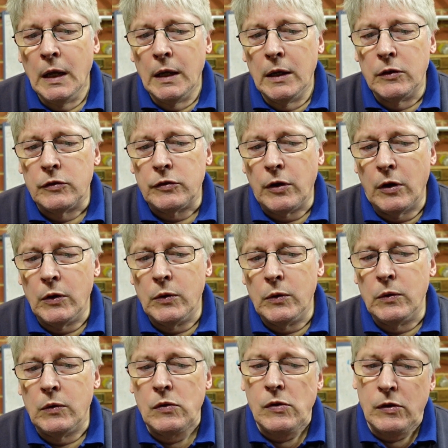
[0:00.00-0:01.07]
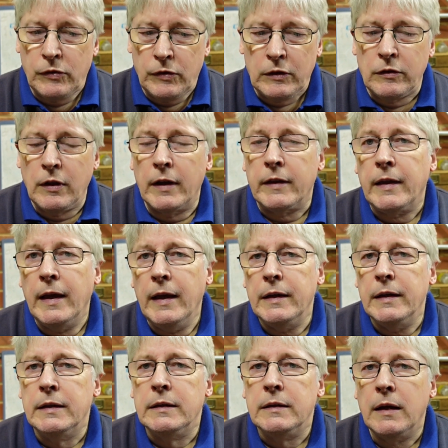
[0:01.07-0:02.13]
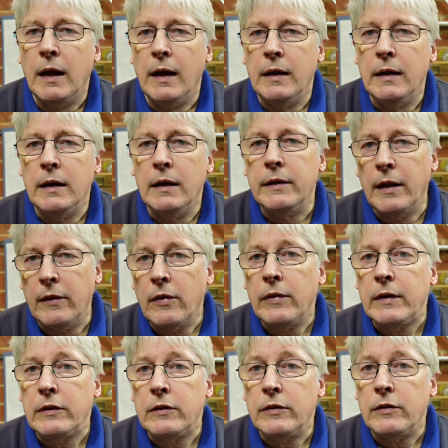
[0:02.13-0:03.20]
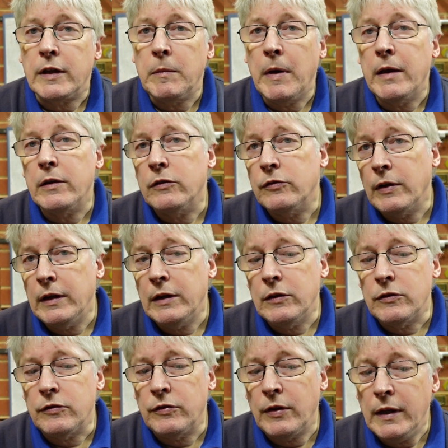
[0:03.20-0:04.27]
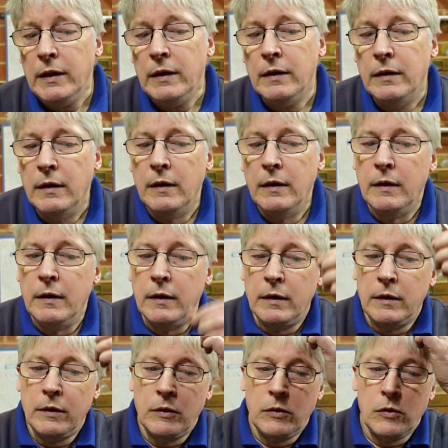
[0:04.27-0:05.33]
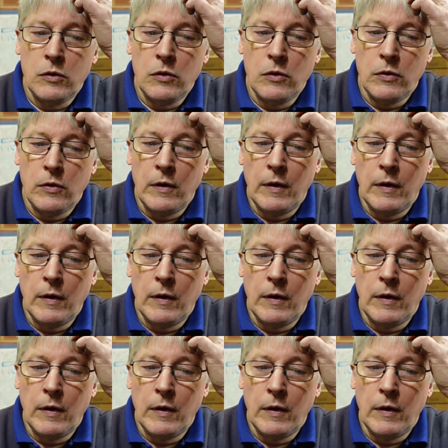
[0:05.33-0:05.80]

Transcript: So there's things like that. Another thing to think about is CNC. There